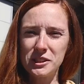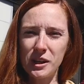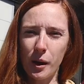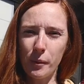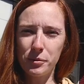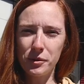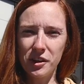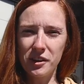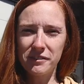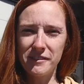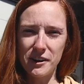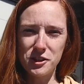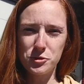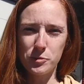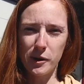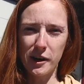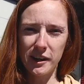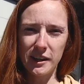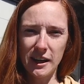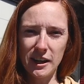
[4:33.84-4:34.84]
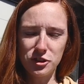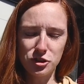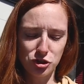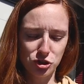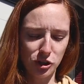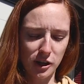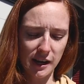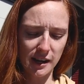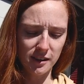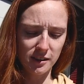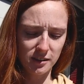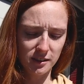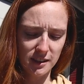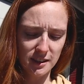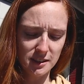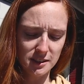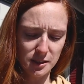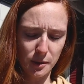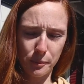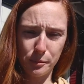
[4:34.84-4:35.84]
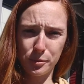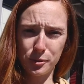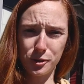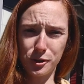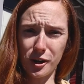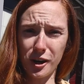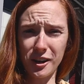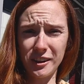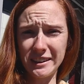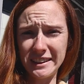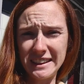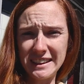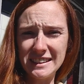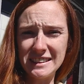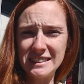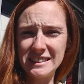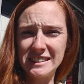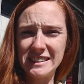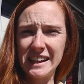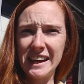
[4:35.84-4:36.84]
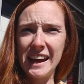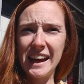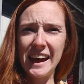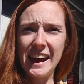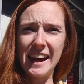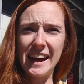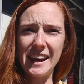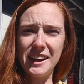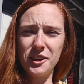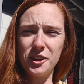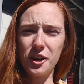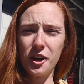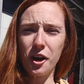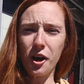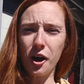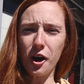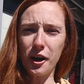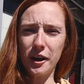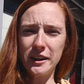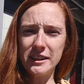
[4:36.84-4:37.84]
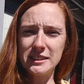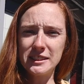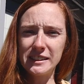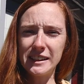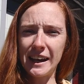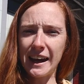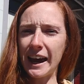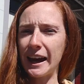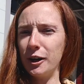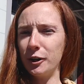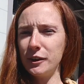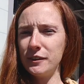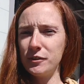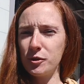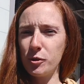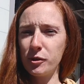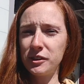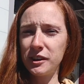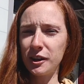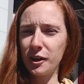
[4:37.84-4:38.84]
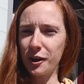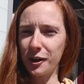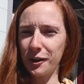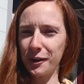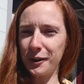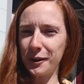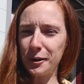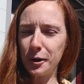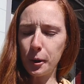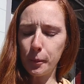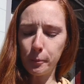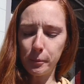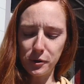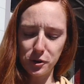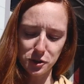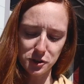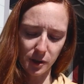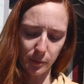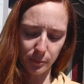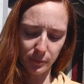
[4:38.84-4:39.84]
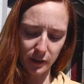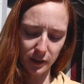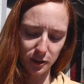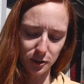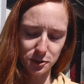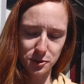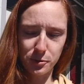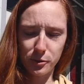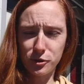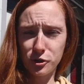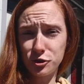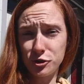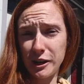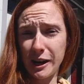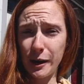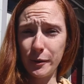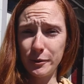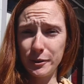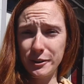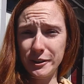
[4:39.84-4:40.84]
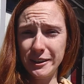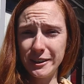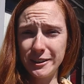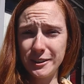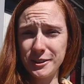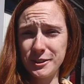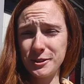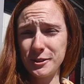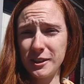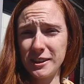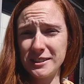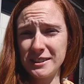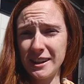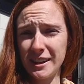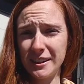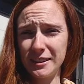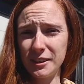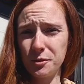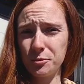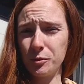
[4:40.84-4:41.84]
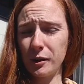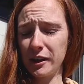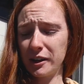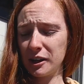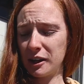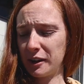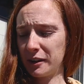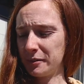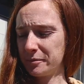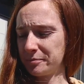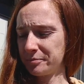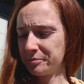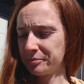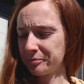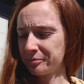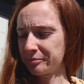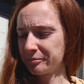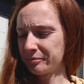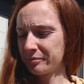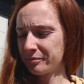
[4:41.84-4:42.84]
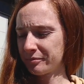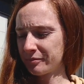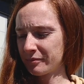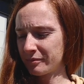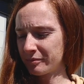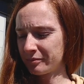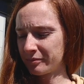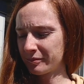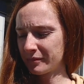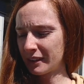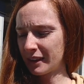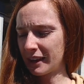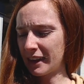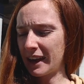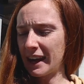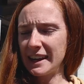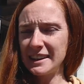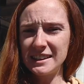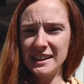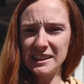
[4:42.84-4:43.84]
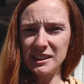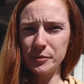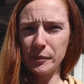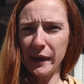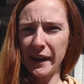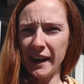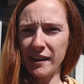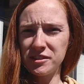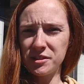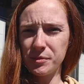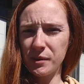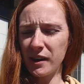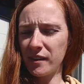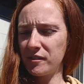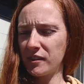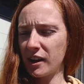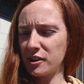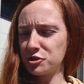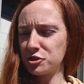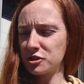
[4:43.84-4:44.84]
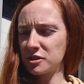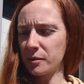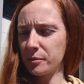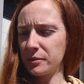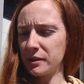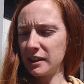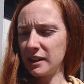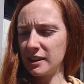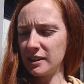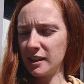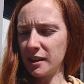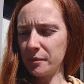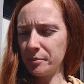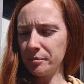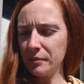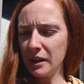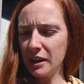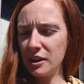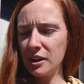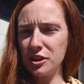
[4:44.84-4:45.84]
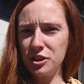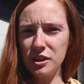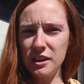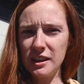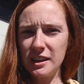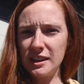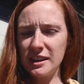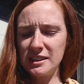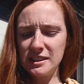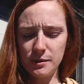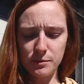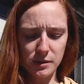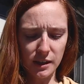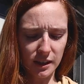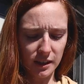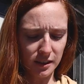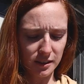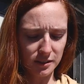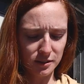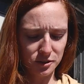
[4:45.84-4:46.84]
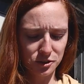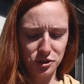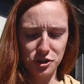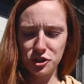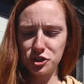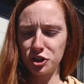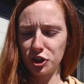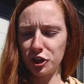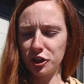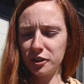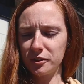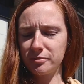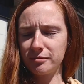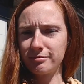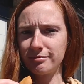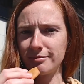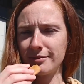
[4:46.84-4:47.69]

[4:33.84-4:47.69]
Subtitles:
stopped in the French market to try these pralines, and honestly, I don't even know what they are, but there's something you're supposed to try when you're here, so I decided why not. I think they might have some kind of nuts or something in them. It seems like a dessert.